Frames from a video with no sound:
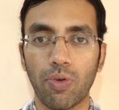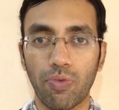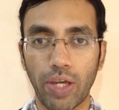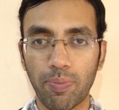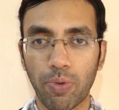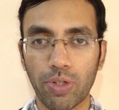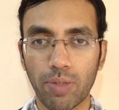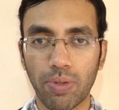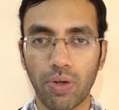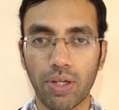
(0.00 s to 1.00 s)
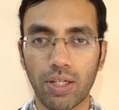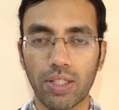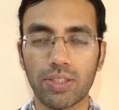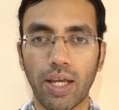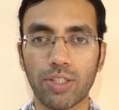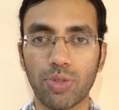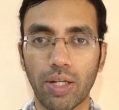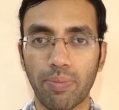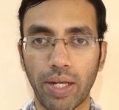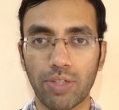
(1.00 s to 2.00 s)
Whey protein powder is
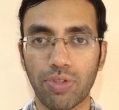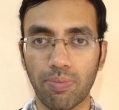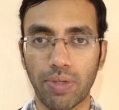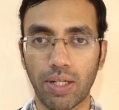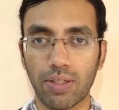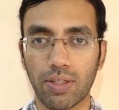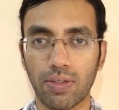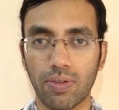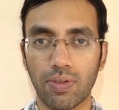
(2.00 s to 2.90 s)
actually made from milk.